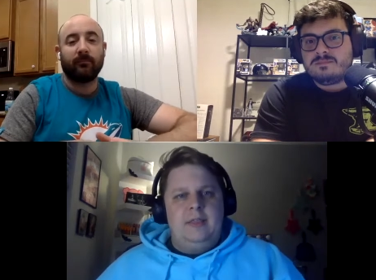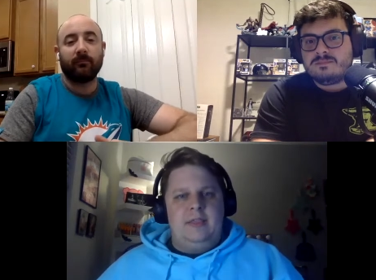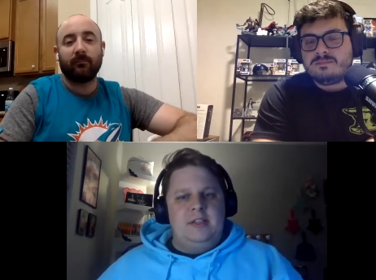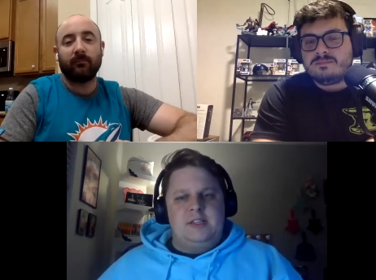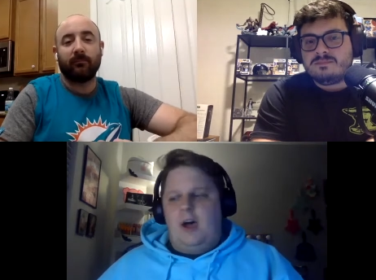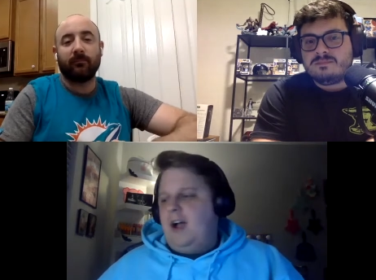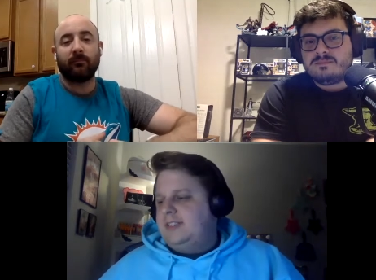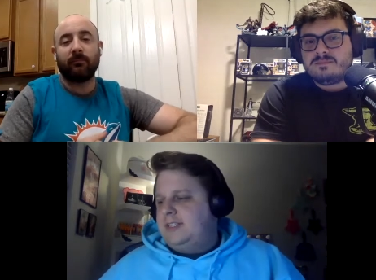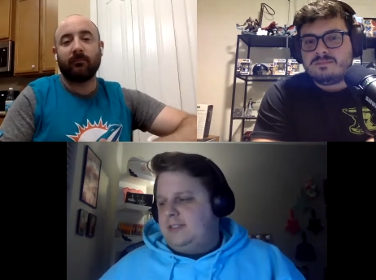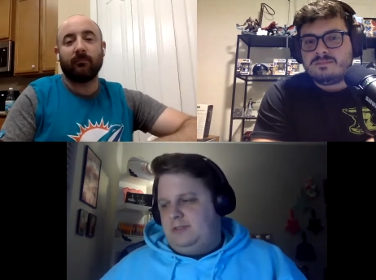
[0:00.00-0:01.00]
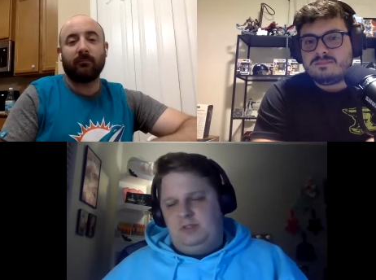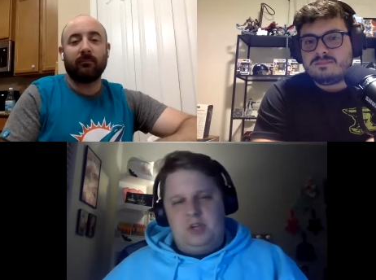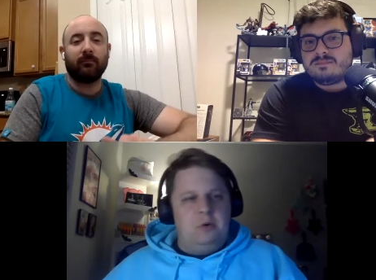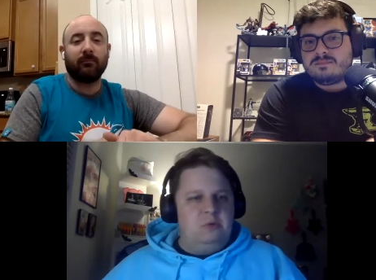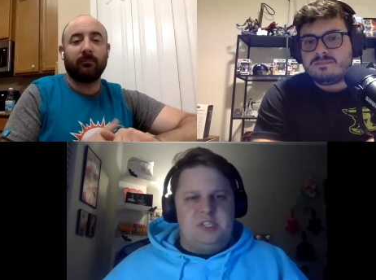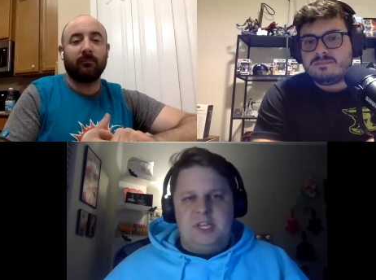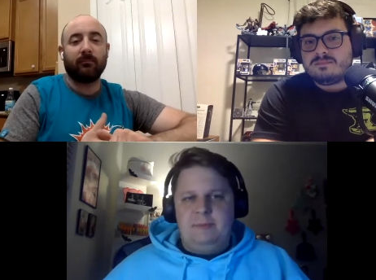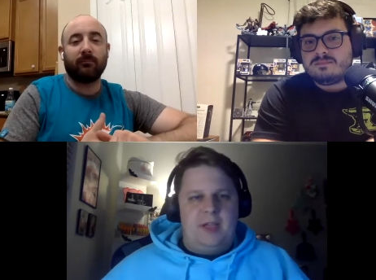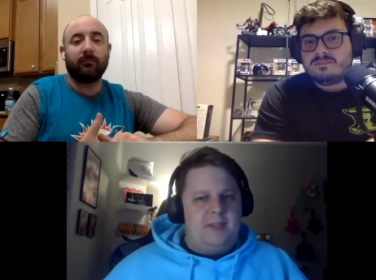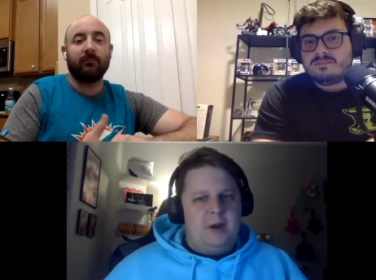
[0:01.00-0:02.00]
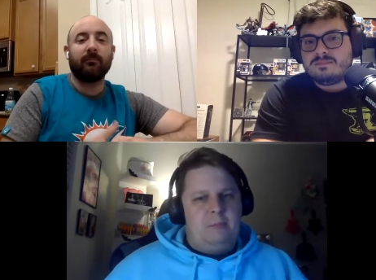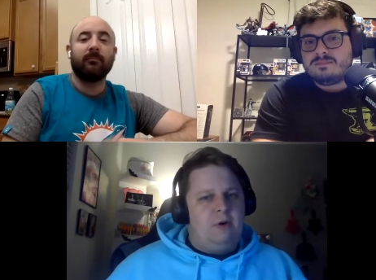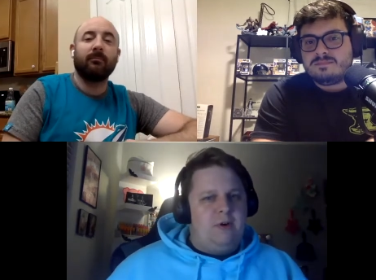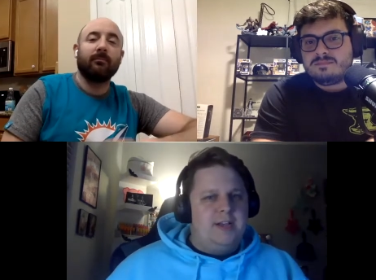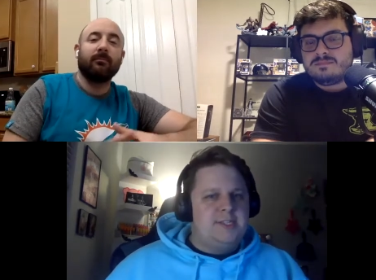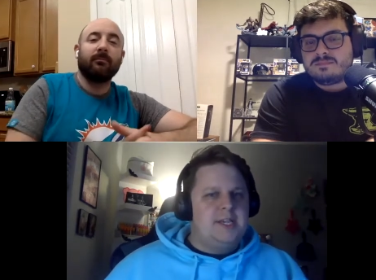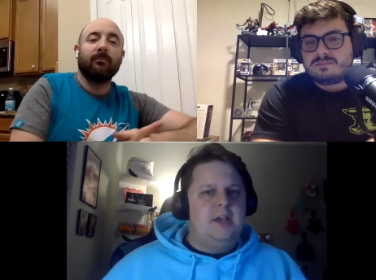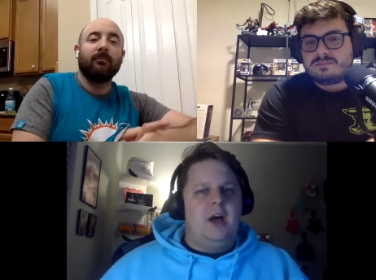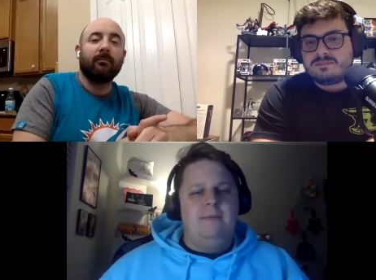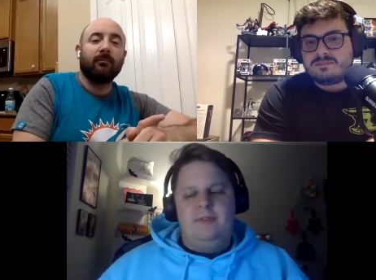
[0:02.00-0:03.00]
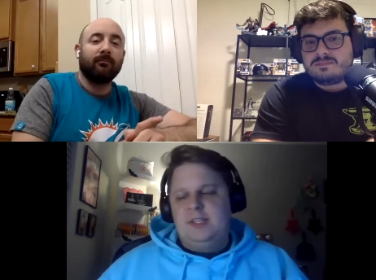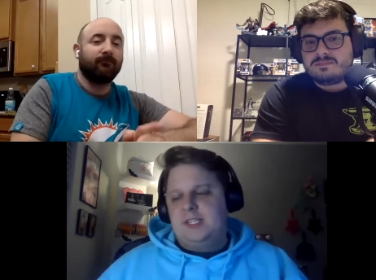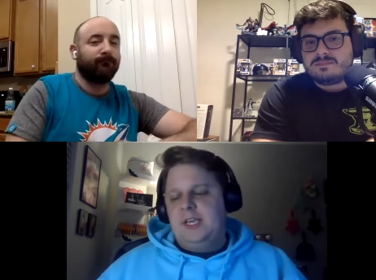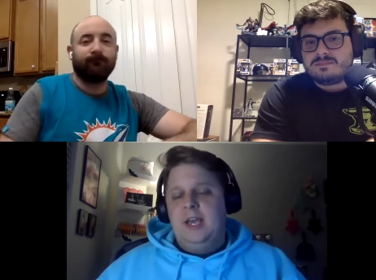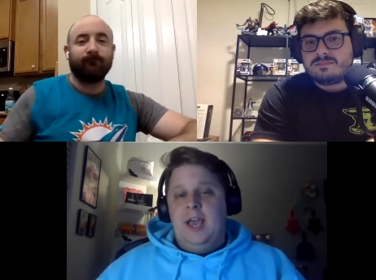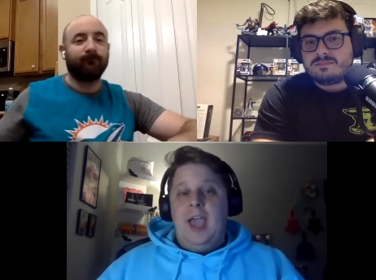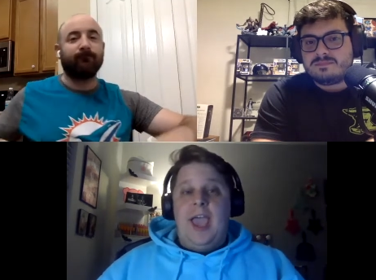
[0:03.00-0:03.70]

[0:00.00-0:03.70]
Speaker 1: The talks don't seem like they're progressing, obviously.